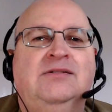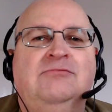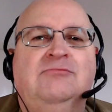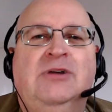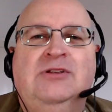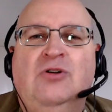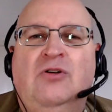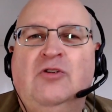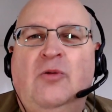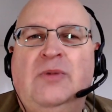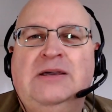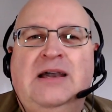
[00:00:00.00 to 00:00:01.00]
went over
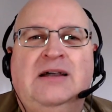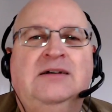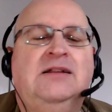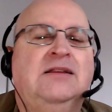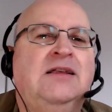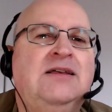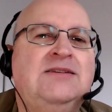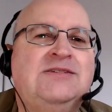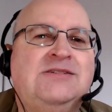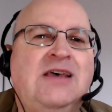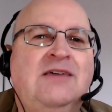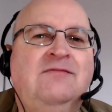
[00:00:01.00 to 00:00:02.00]
on my ankle,
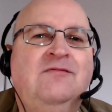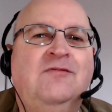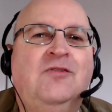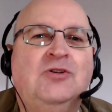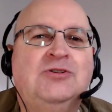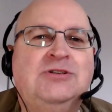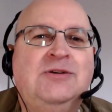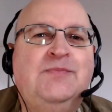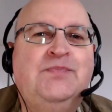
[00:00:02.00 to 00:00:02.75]
same foot.